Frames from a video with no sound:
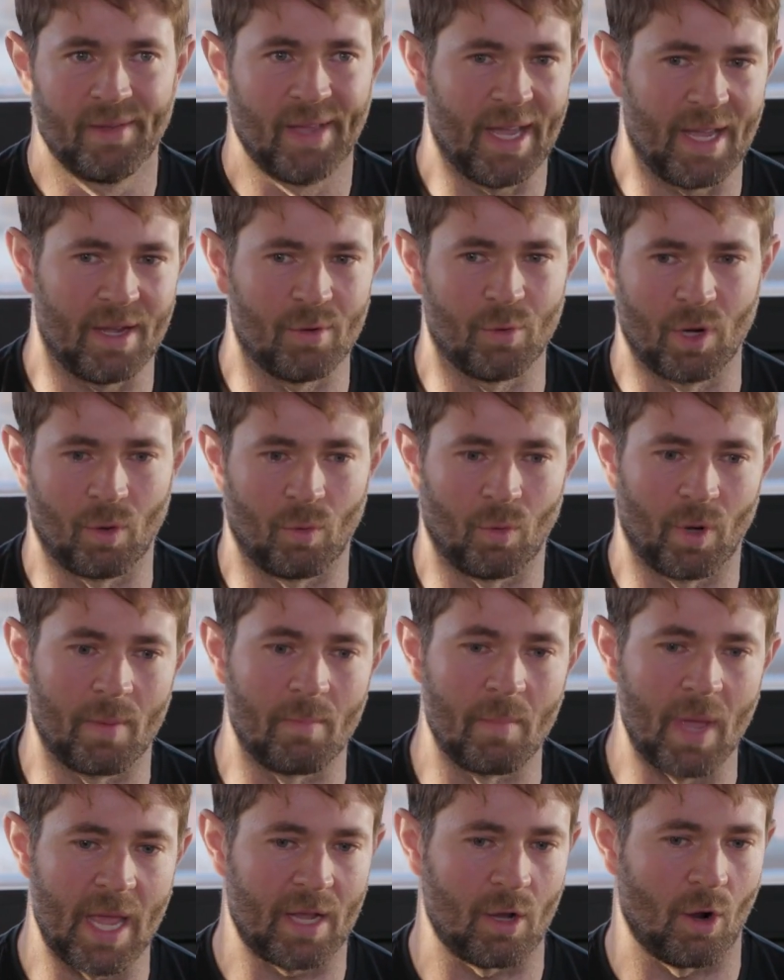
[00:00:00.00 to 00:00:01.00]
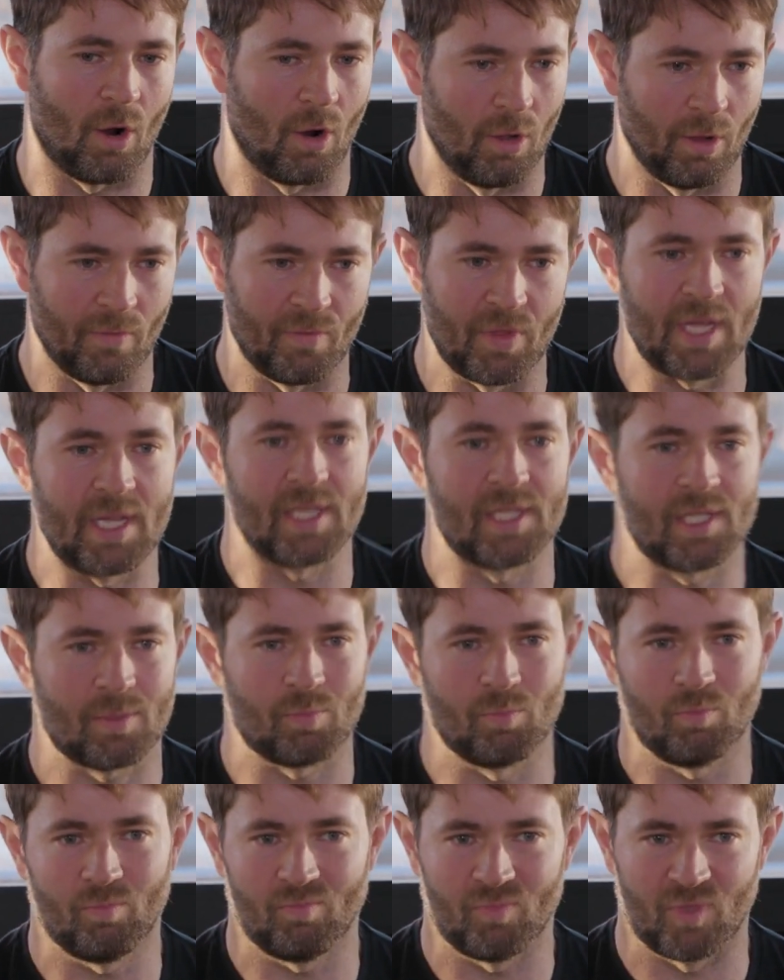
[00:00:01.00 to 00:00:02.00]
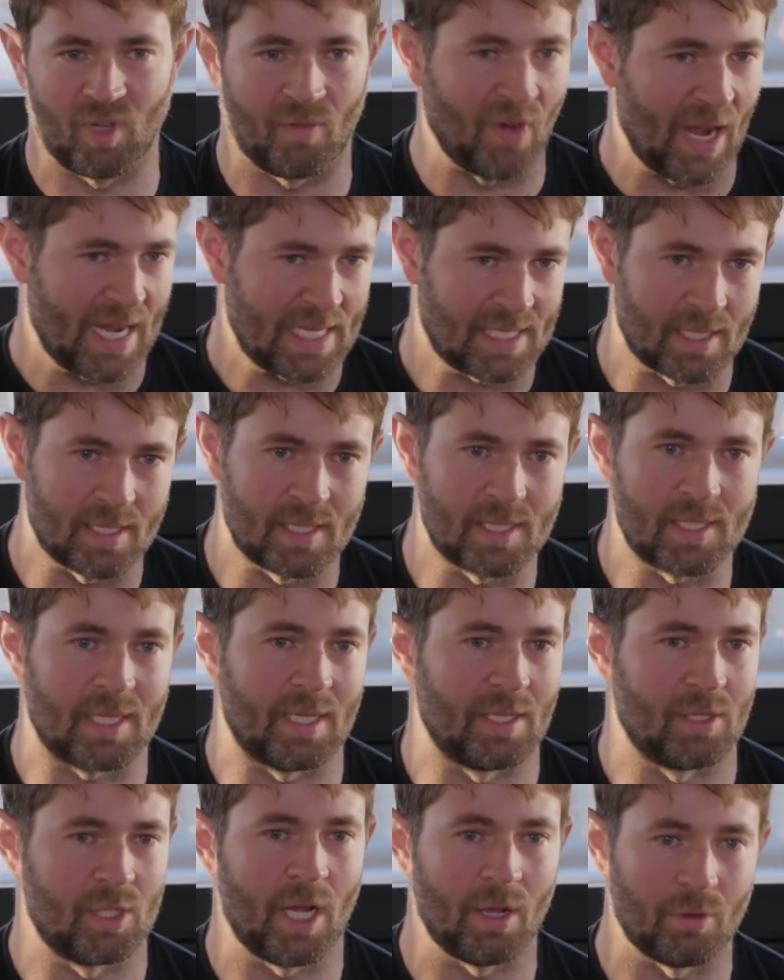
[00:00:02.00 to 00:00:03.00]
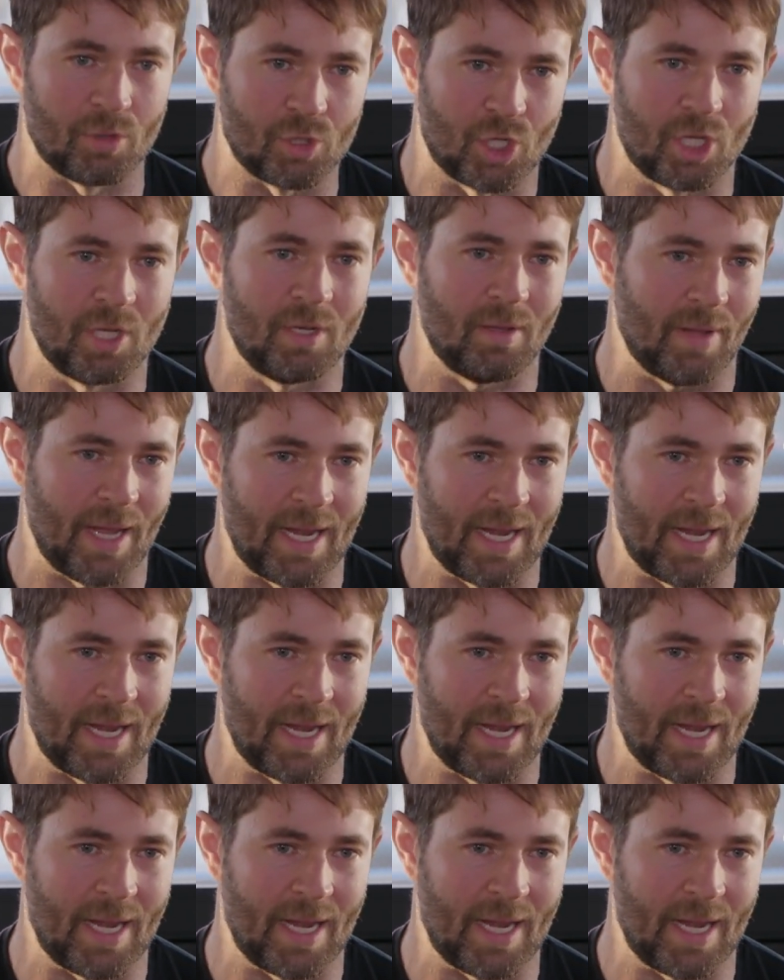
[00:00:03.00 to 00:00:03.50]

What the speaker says: hey, we don't want to make all of these devices intelligent,